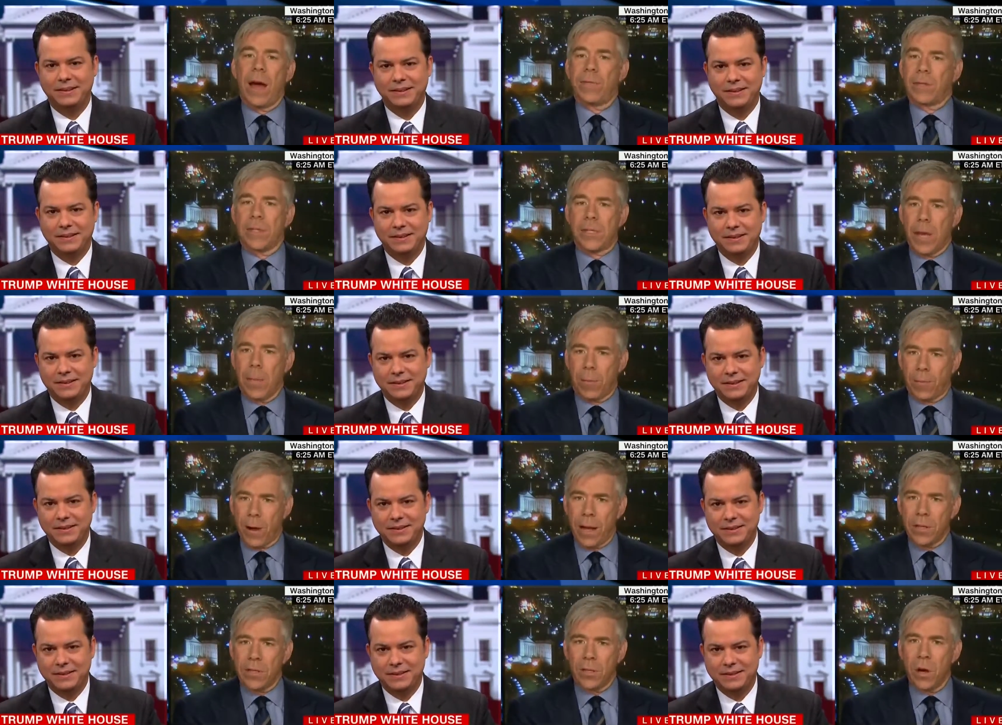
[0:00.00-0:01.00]
Speaker 1: have to
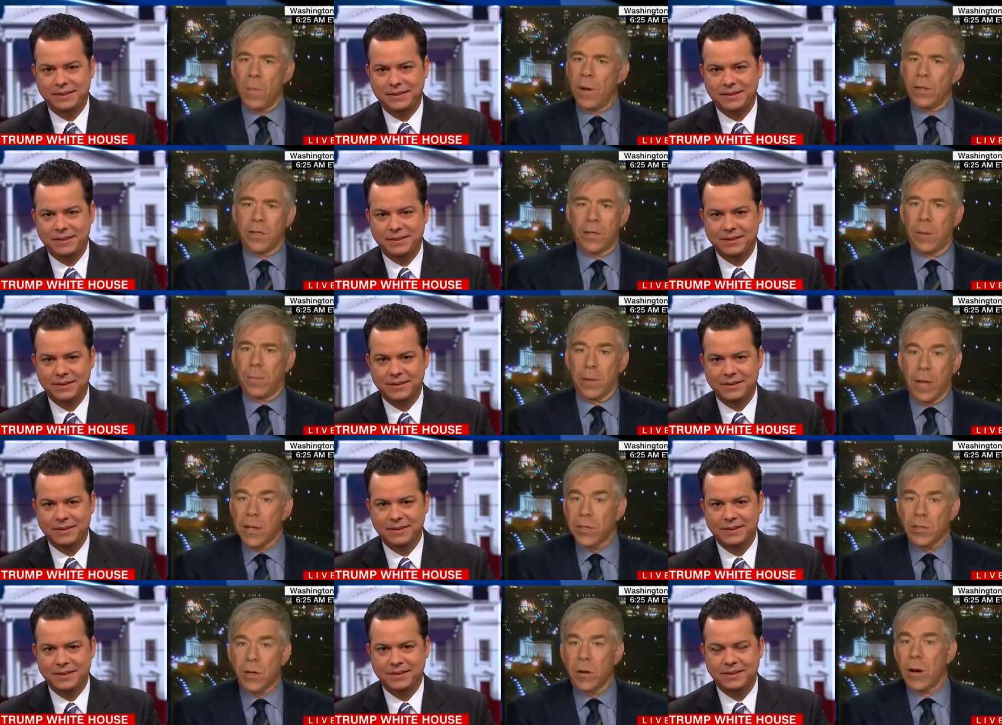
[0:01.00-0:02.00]
separate so much of the
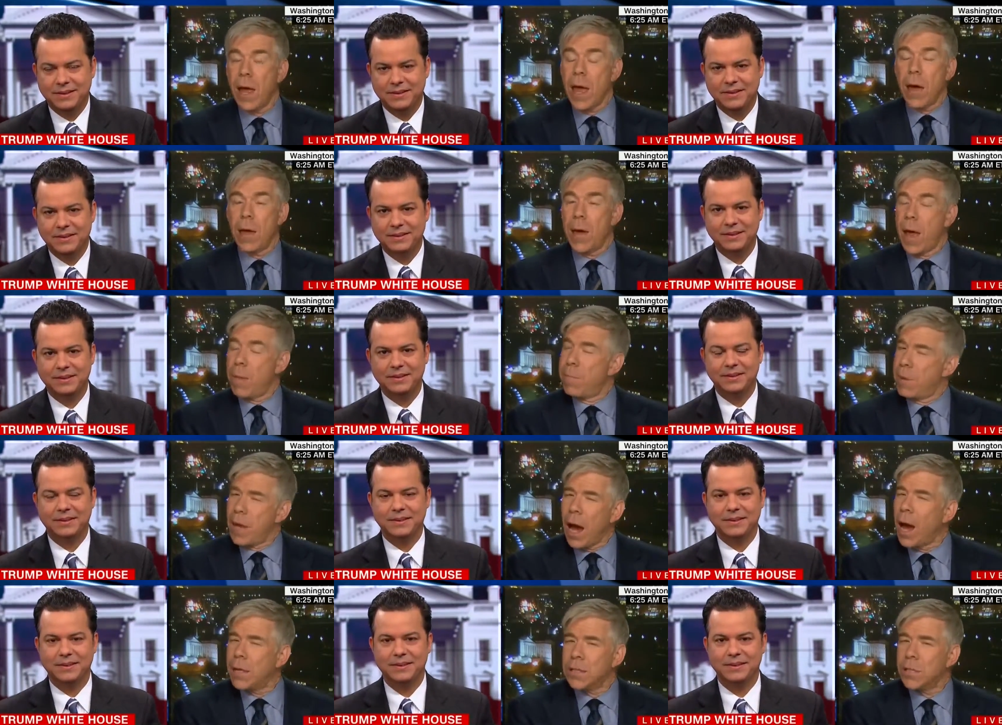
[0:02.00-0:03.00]
bluster and
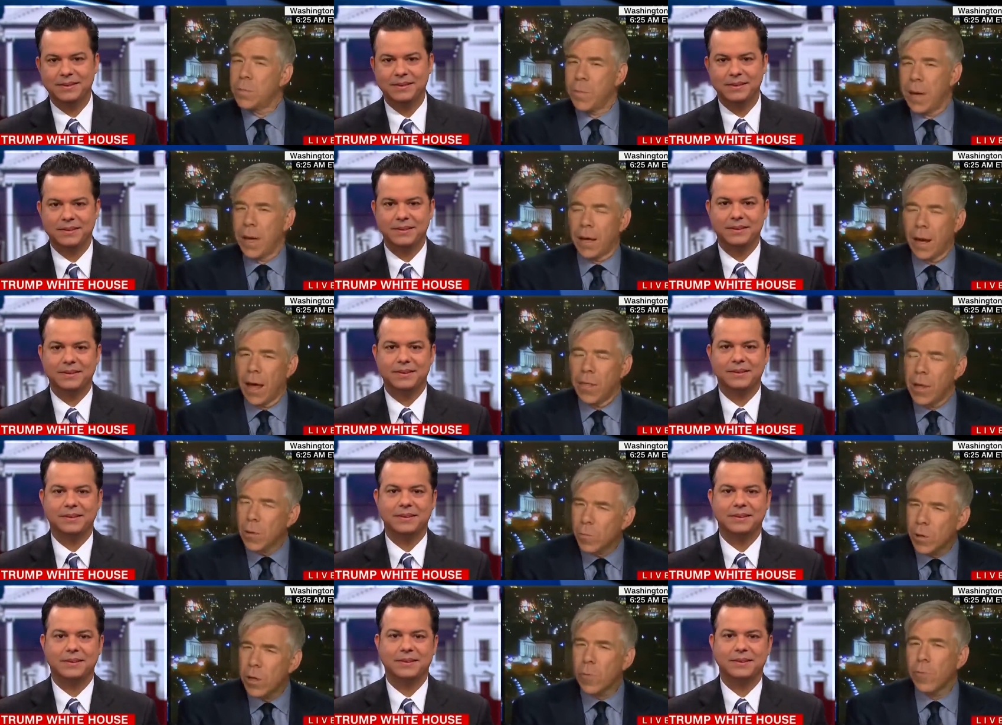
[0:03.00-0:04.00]
beyond spin, I think
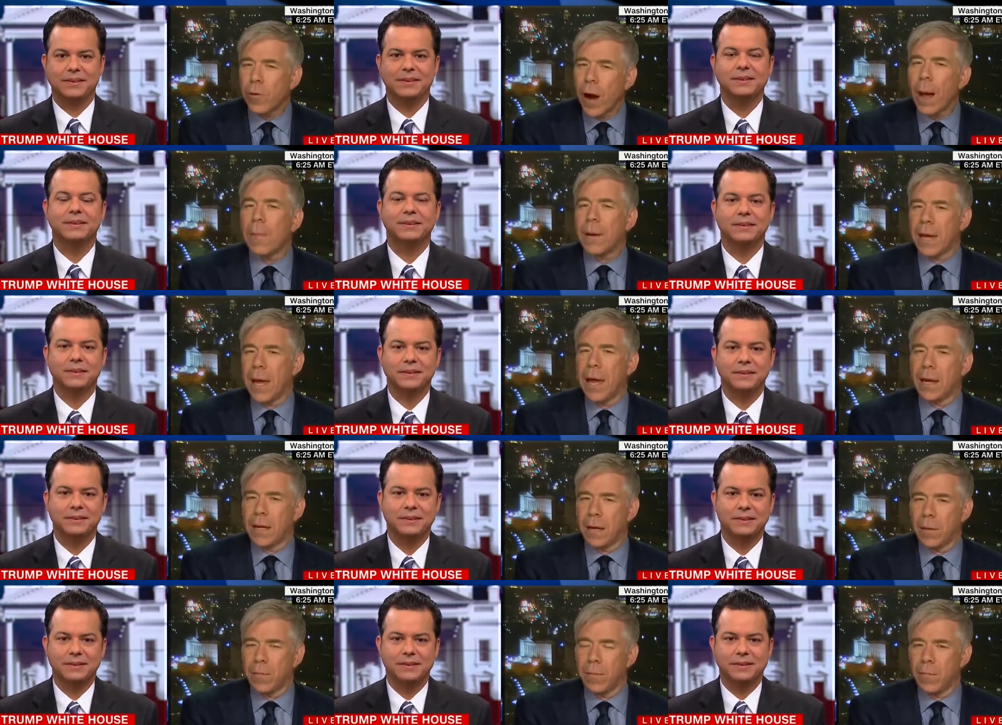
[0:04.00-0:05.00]
real
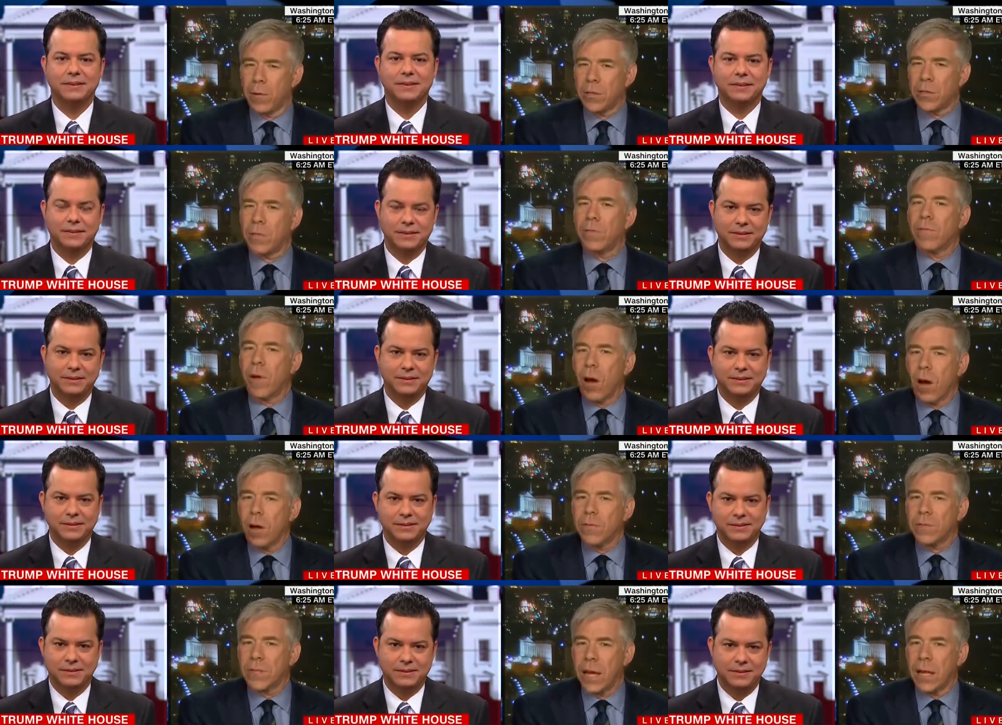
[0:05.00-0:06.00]
propaganda, which
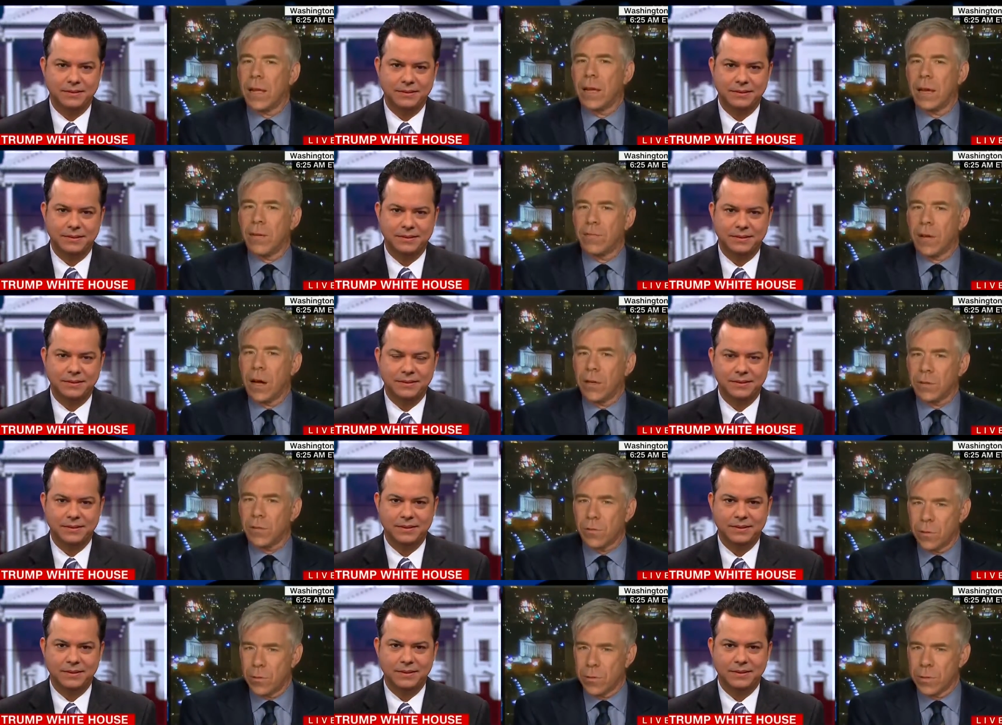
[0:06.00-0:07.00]
involves telling of
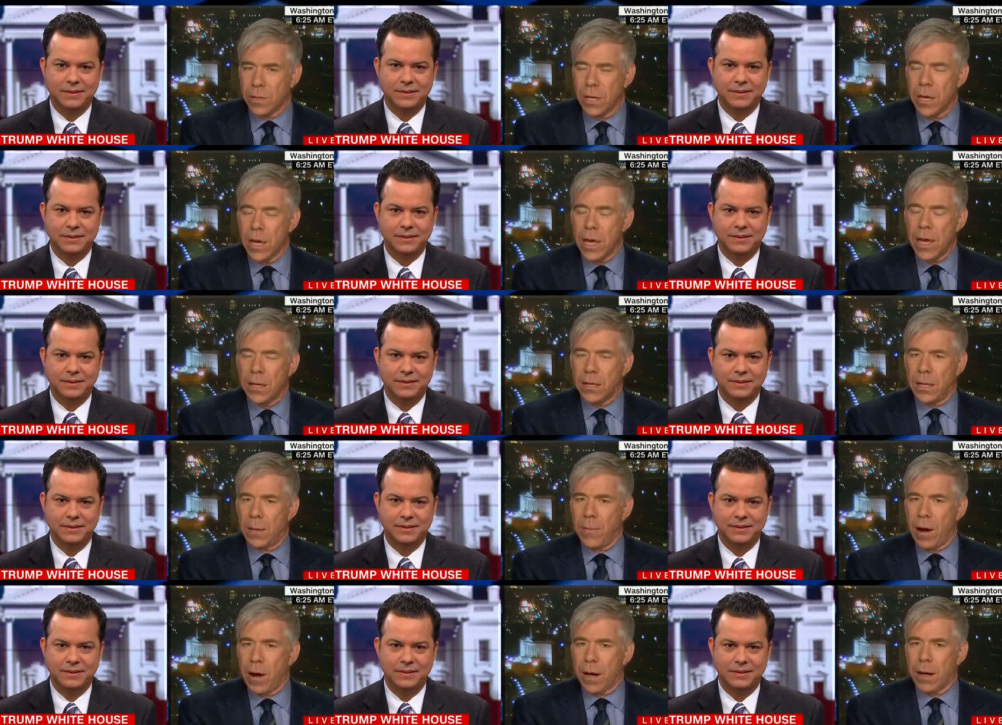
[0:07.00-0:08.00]
untruths to the
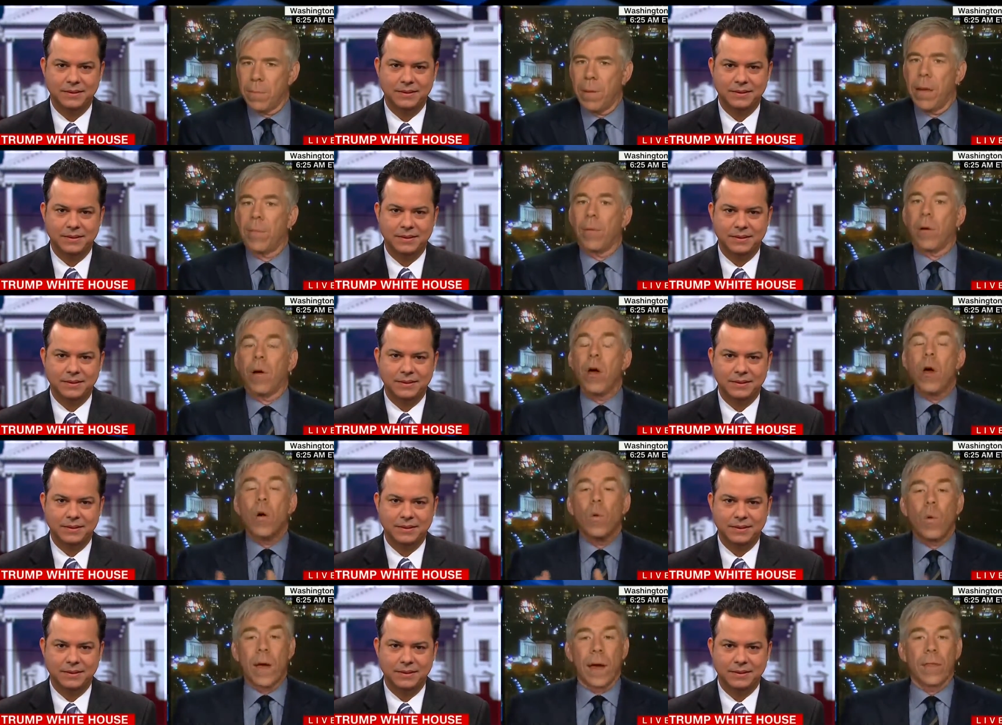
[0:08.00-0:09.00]
American people,
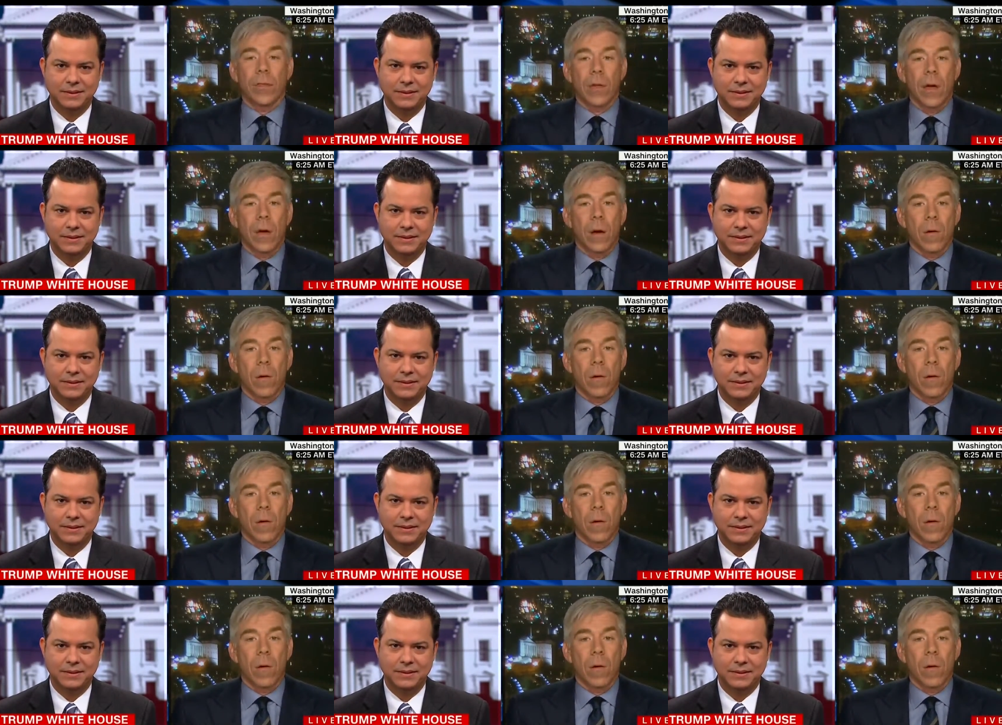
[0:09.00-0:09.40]
with